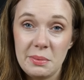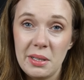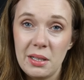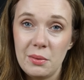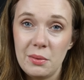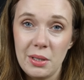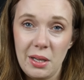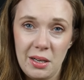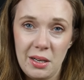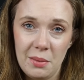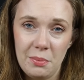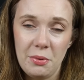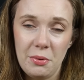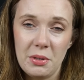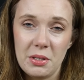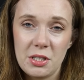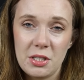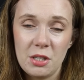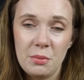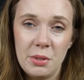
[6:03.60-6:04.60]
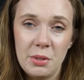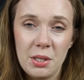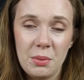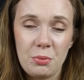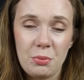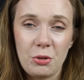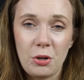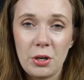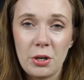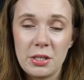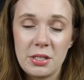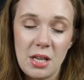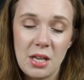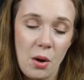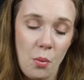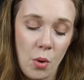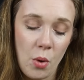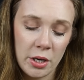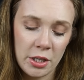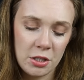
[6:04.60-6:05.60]
me that I would end up with so many products I
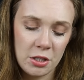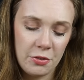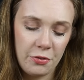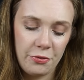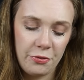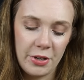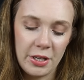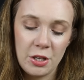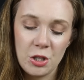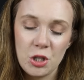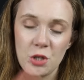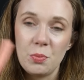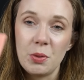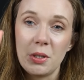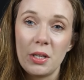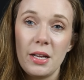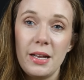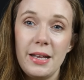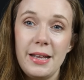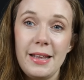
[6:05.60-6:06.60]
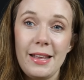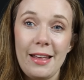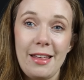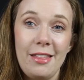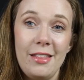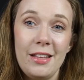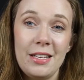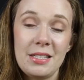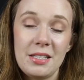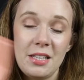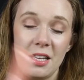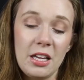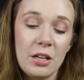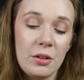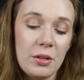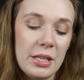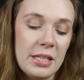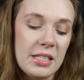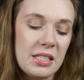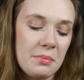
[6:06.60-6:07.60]
wanted to finish, but this
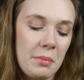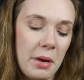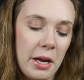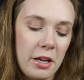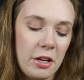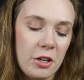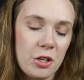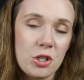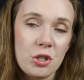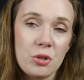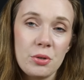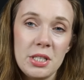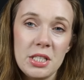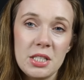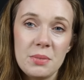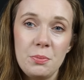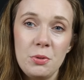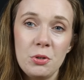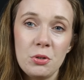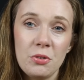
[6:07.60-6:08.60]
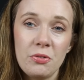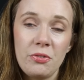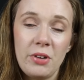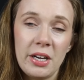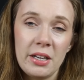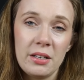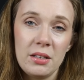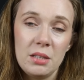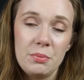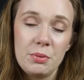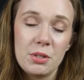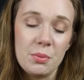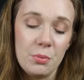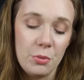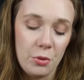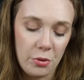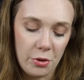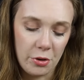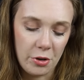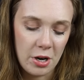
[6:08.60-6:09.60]
here is my Catrice Beautifying Lip
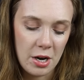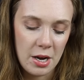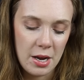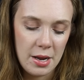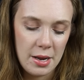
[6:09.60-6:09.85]
Smoother.